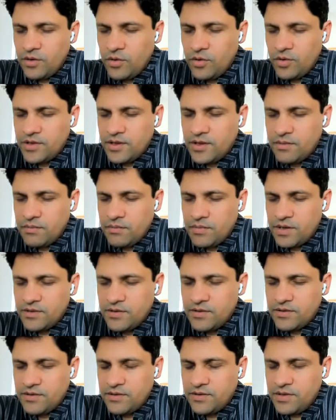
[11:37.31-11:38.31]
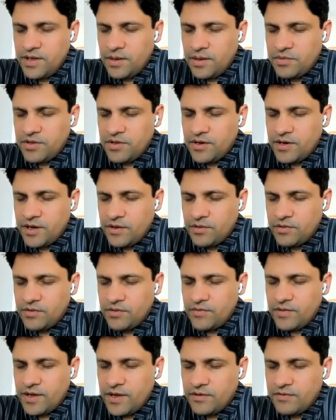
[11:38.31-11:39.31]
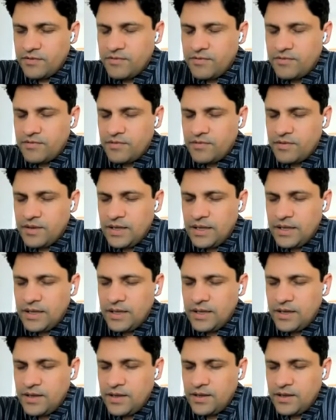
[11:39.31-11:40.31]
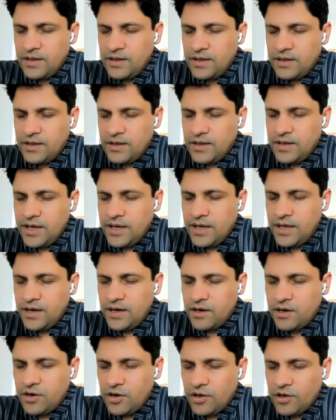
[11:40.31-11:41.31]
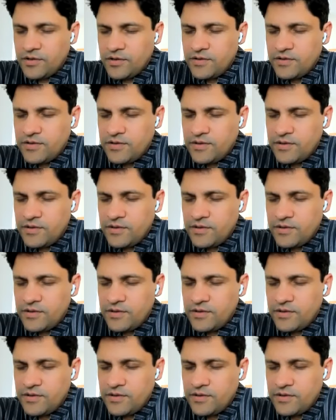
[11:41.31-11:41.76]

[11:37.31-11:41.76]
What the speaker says: Loka dhammas, the ups and downs of life. Gain and loss.